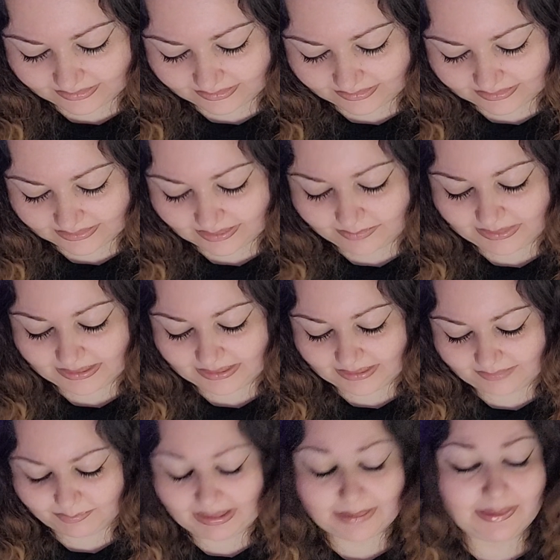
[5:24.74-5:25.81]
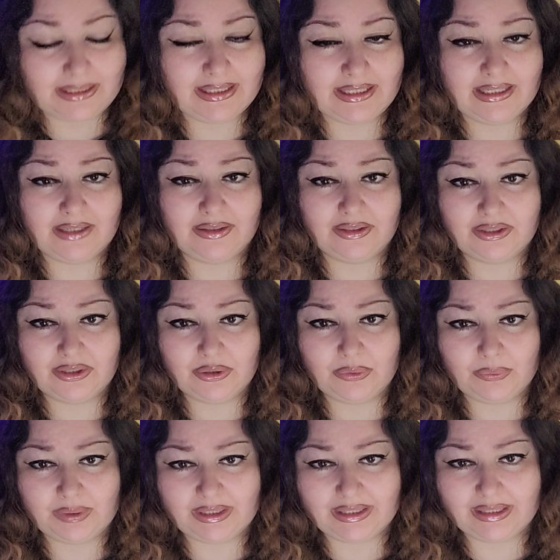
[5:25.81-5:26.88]
somebody may need a
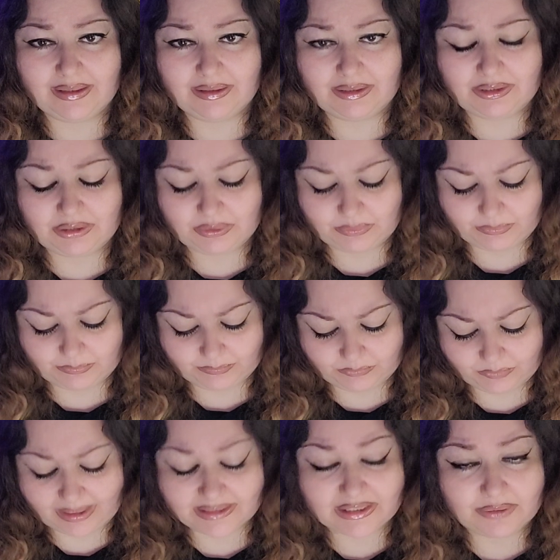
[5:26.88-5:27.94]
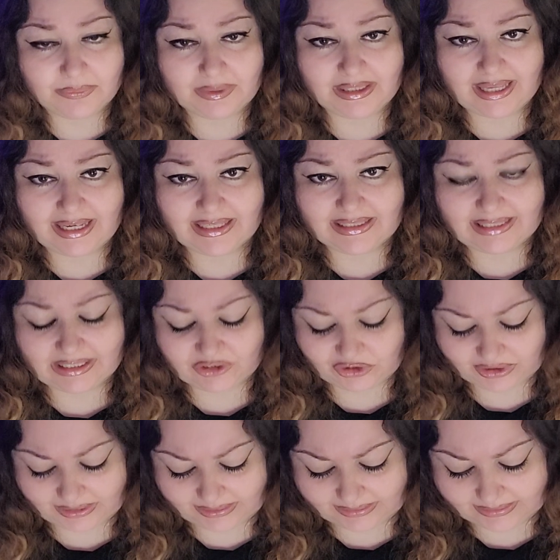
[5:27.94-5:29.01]
little, you know, rest and
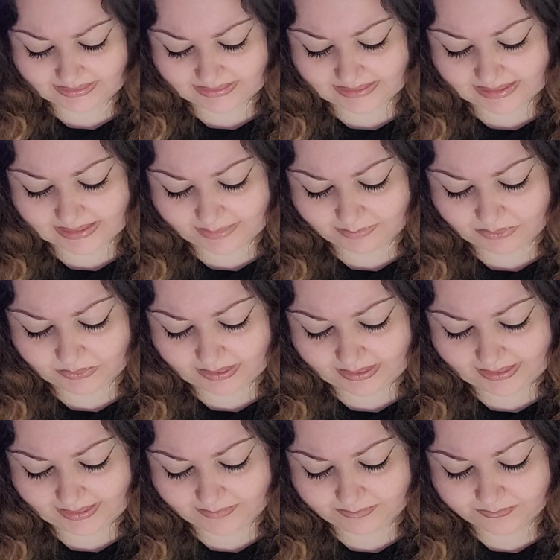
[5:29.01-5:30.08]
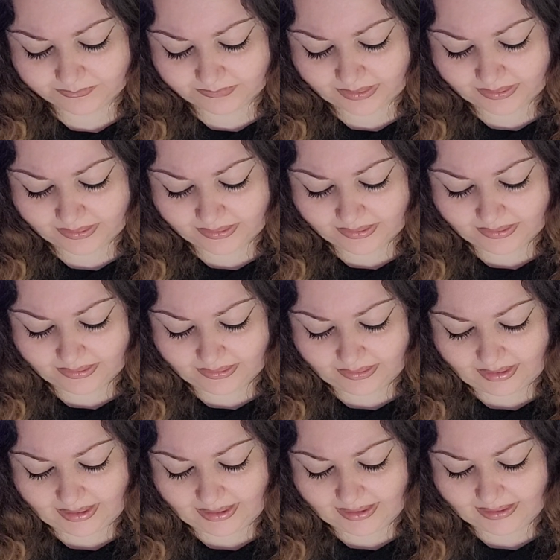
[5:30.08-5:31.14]
relaxation at this time, okay?
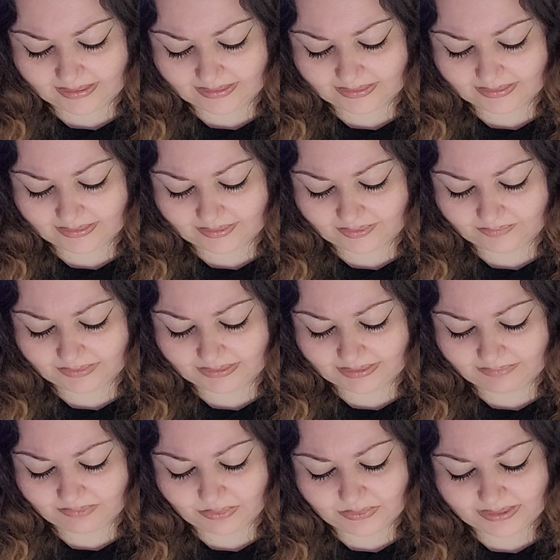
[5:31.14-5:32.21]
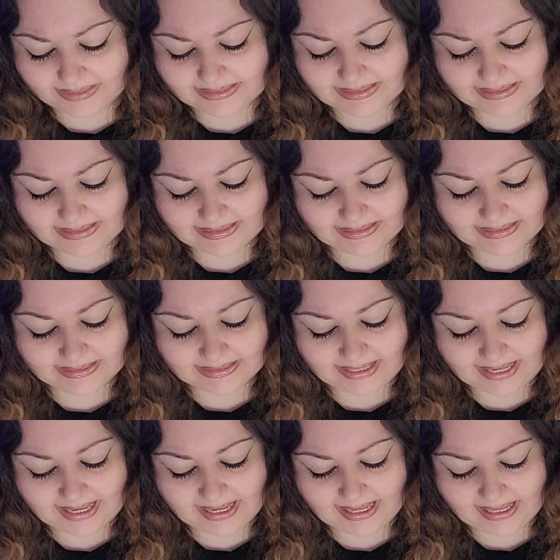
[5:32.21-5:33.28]
And they're really focusing
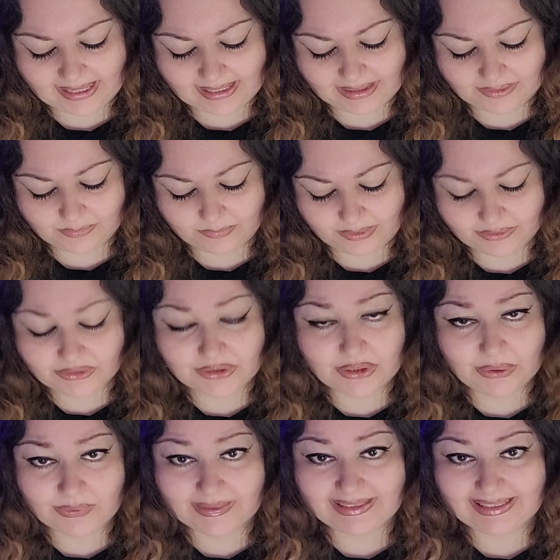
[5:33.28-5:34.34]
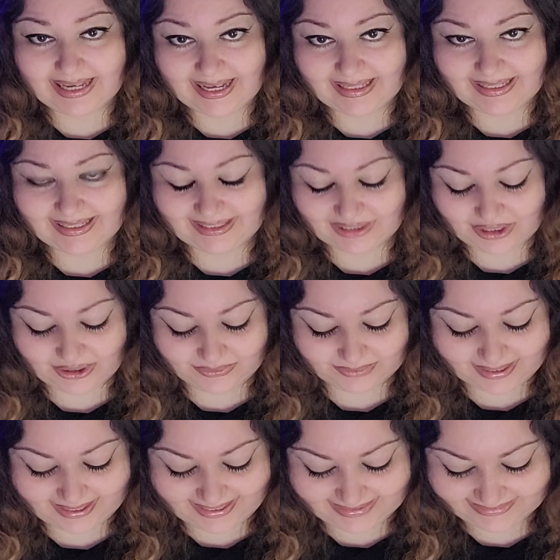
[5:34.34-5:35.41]
on where to go to get it, all
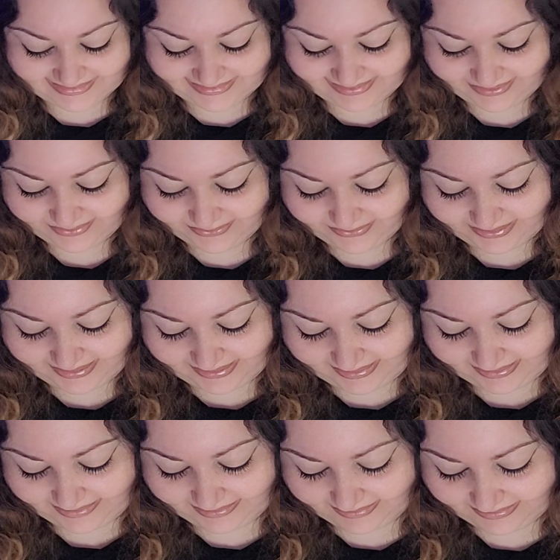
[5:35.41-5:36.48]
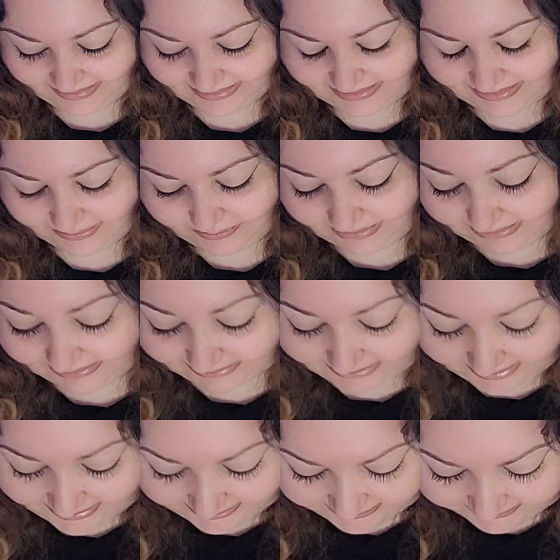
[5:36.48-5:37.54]
right? Okay, let's see what it
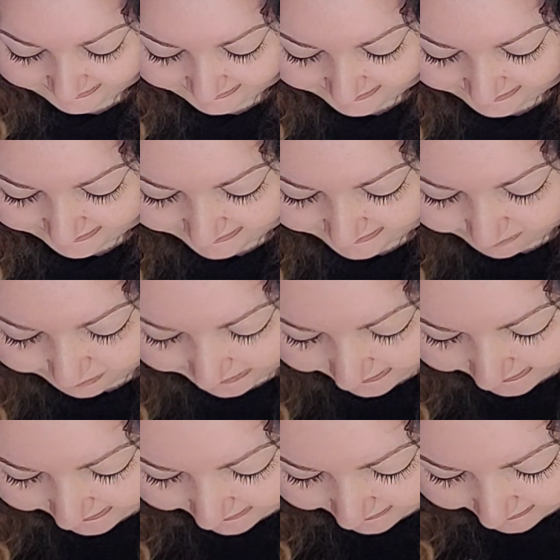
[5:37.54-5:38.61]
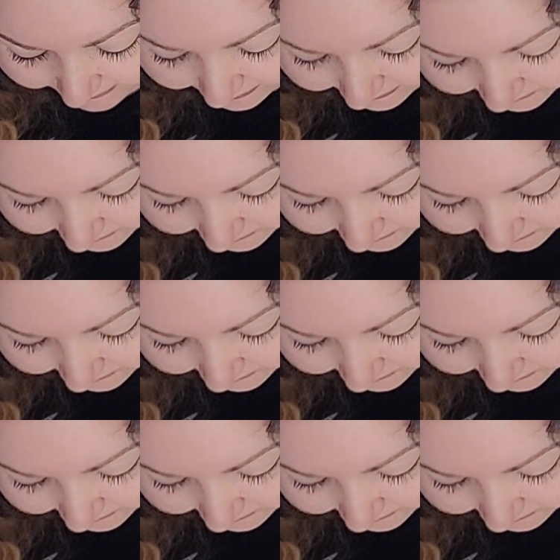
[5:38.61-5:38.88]
says. It says plane.